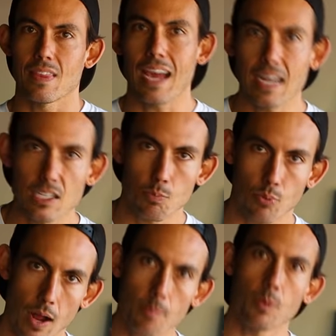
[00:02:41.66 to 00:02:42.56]
That is
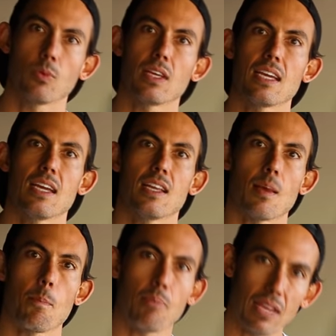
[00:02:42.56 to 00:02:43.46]
probably
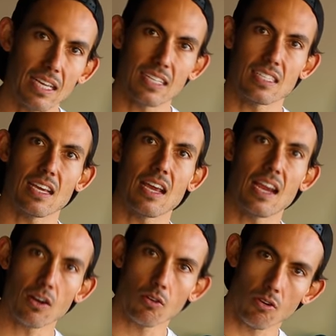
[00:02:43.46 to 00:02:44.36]
the biggest
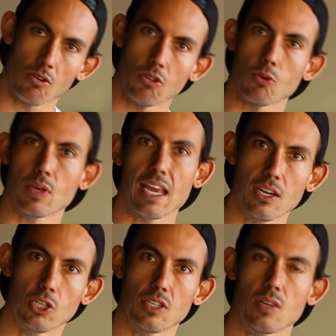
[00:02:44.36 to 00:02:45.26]
error
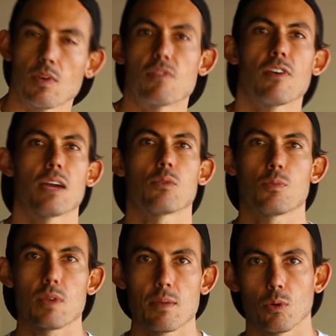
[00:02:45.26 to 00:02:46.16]
location that we find
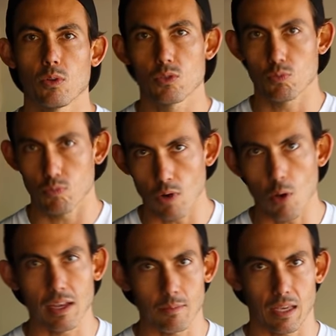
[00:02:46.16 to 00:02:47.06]
with people's rowing